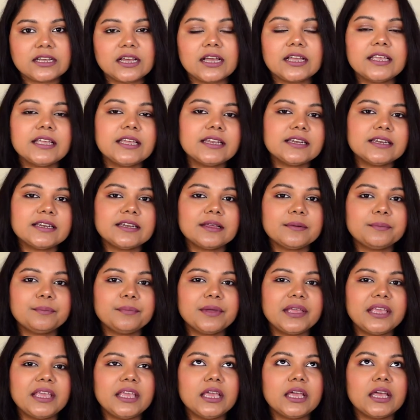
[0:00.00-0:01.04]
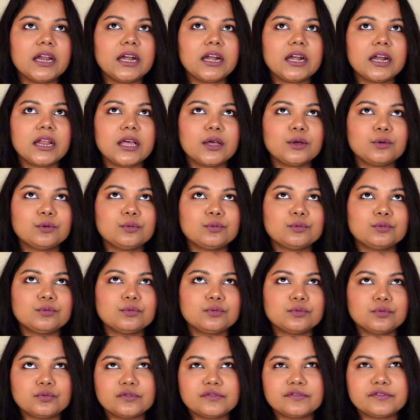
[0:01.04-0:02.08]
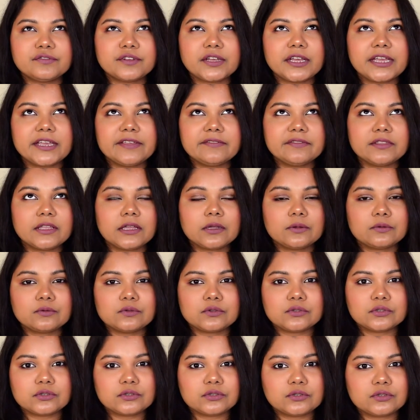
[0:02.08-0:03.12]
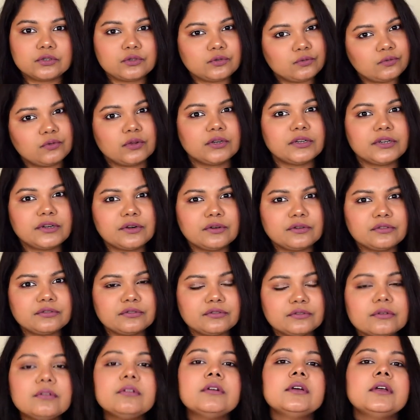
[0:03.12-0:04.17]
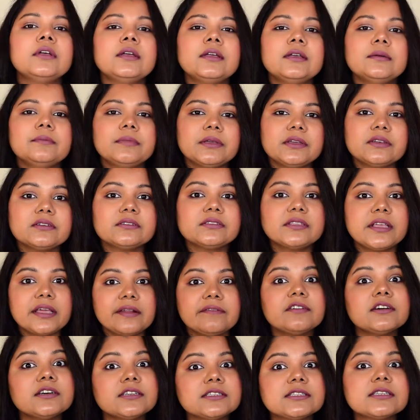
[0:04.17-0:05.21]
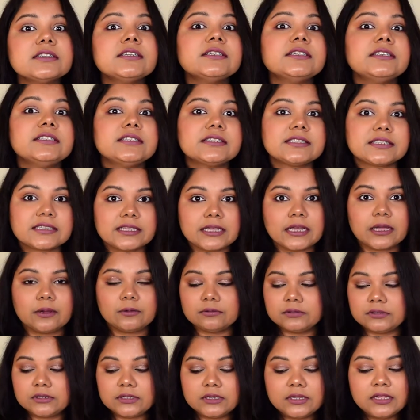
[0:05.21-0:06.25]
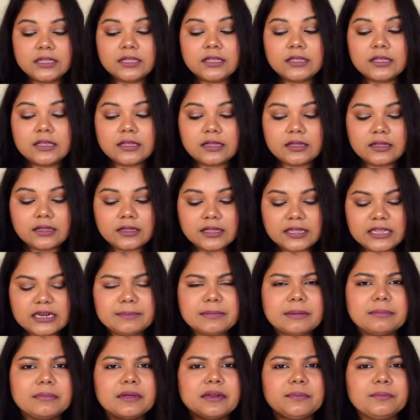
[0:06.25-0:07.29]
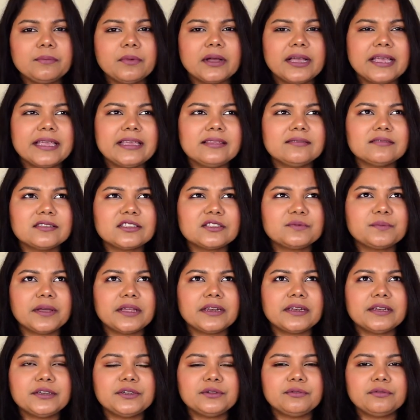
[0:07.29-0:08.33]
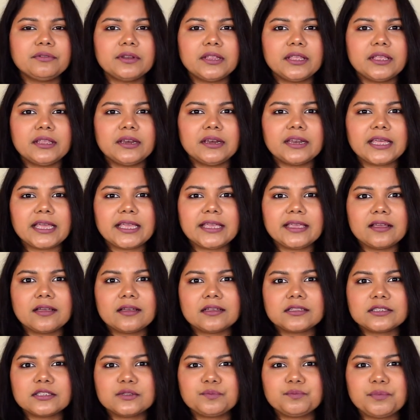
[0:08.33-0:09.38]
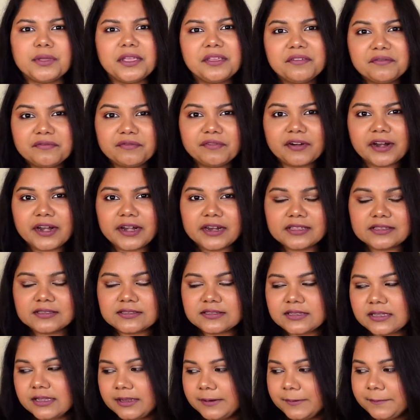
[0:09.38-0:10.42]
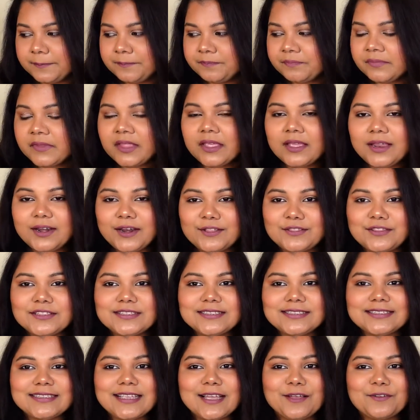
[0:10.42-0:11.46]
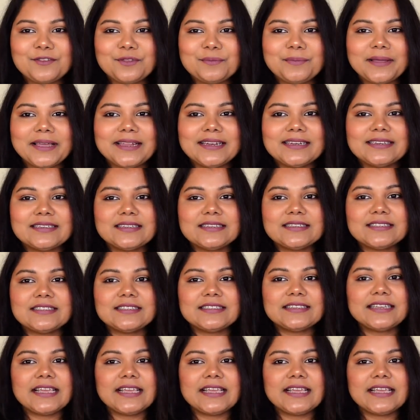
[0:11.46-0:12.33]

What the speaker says: I ended up paying around 5200 or so because there was a discount. I remember buying this palette during Nykaa's Pink Friday sale. Now this is how the palette is.